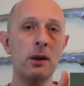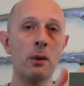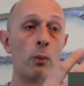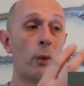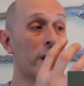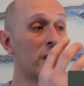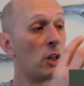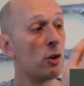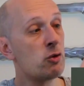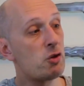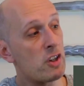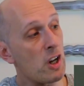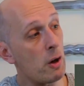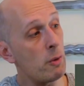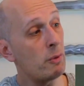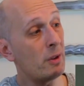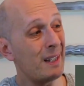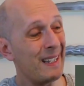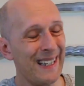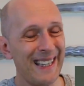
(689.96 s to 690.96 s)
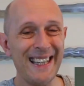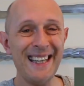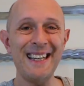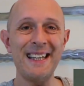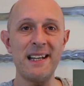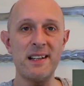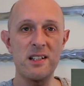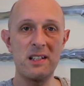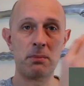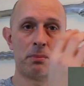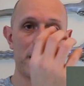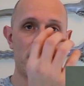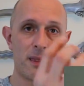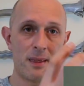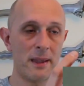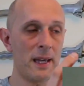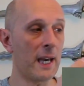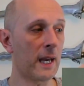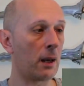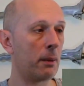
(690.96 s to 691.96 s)
where you don't need it to be
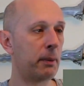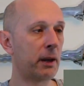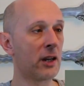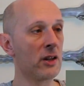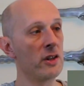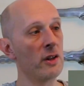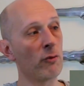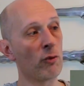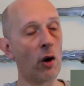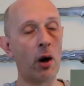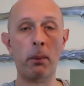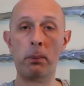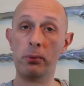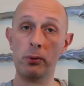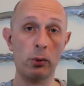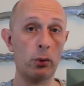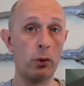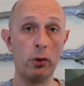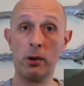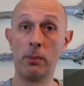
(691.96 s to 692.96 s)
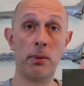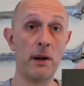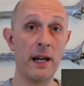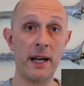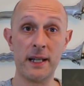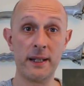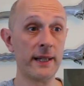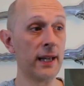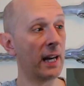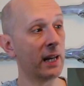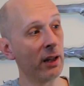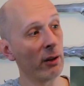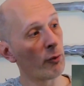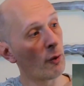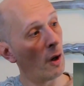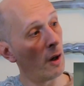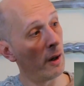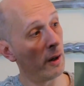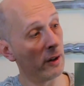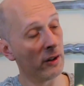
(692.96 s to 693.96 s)
thick because you've got a broad blade there, you've
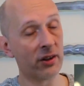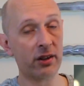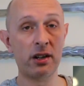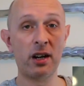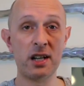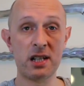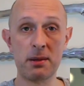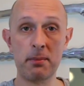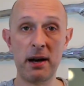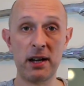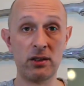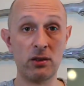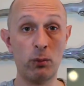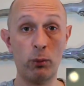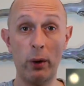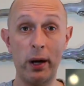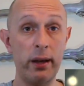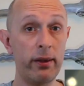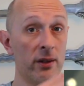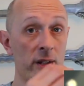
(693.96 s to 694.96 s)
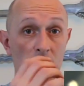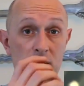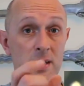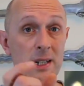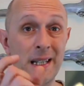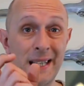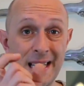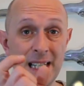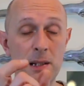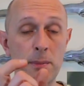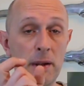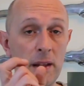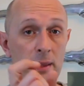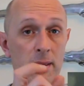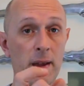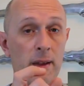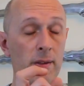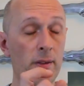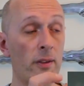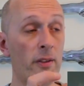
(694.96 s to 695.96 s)
got a nice amount of width, it doesn't need to be
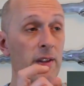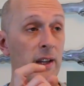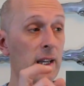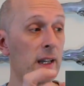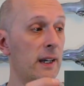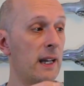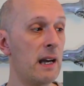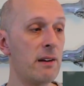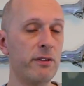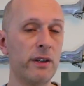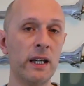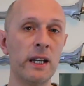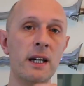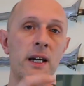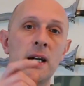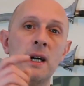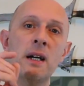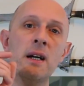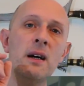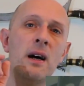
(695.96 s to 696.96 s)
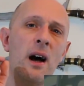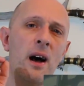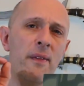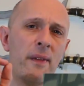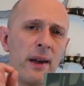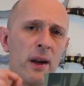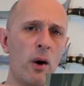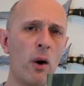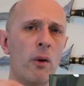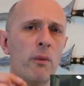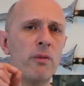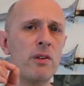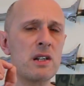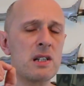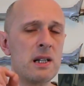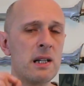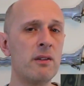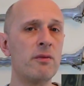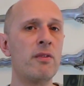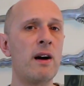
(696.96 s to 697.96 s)
th thick and heavy. And they
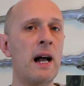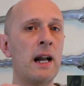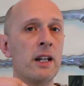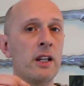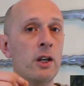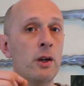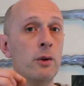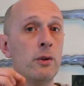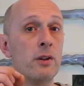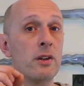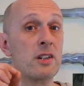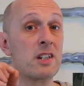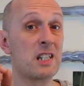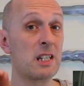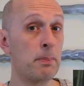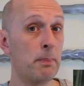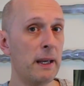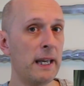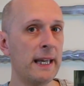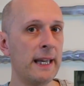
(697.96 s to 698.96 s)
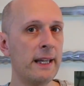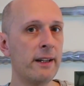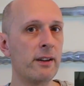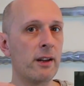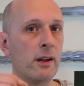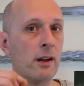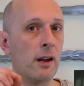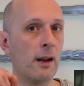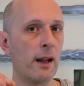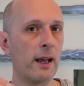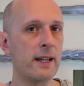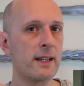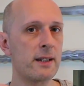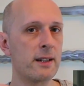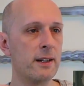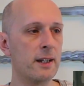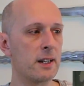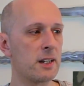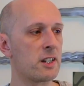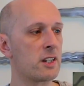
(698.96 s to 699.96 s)
obviously valued speed and
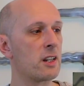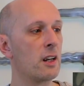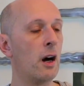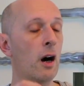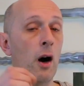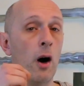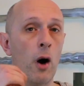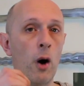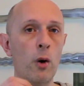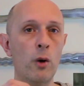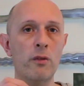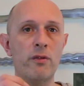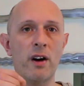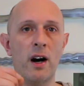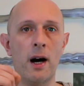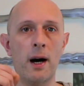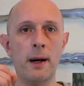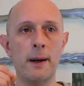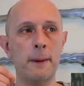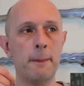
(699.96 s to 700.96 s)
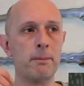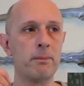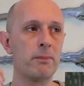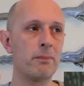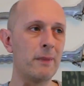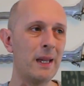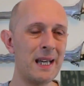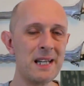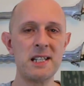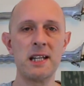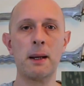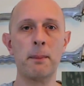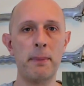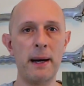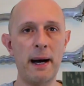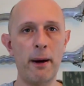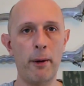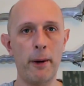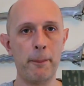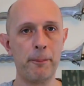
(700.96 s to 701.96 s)
lightness over hitting
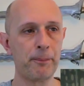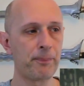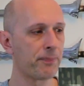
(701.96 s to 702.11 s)
power.